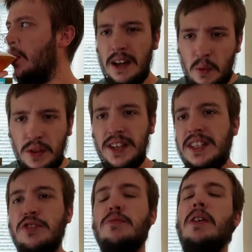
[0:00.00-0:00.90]
What this
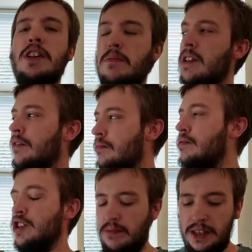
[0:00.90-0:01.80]
is reminding me of
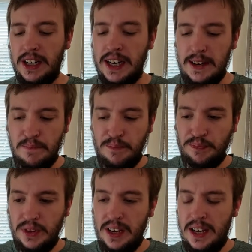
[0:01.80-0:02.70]
predominantly
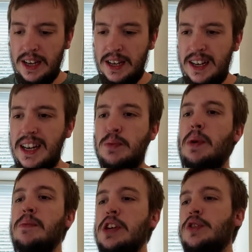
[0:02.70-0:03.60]
is
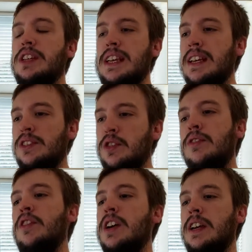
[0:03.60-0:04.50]
when we used to get sort
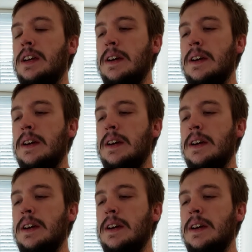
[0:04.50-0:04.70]
of like